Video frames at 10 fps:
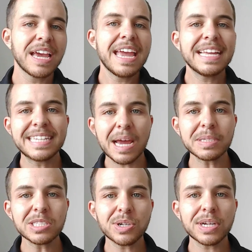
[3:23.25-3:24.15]
it
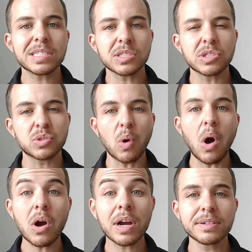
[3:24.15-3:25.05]
demonstrates a
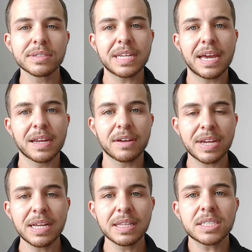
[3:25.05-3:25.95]
strong understanding of
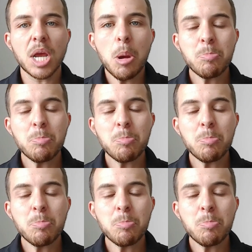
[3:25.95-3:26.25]
English,